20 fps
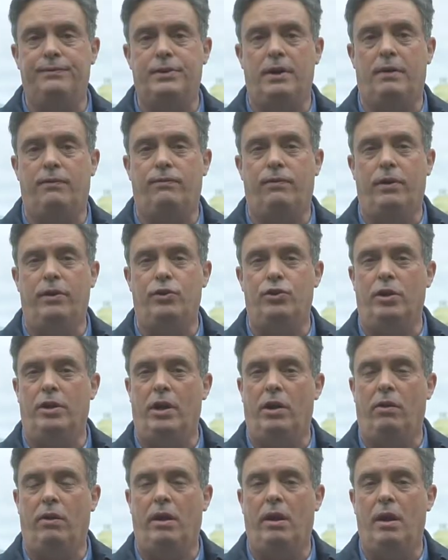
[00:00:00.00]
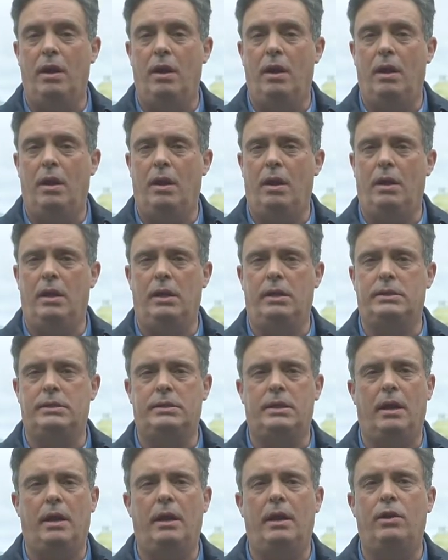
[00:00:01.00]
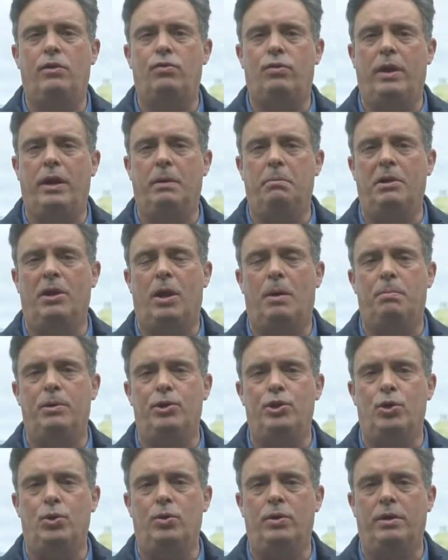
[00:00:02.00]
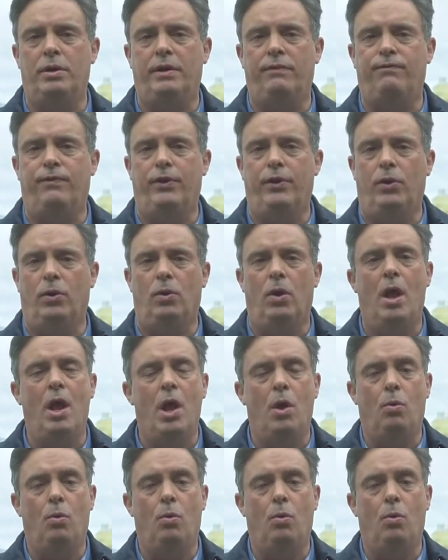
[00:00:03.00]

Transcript: software engineering, it's an incredible opportunity for you.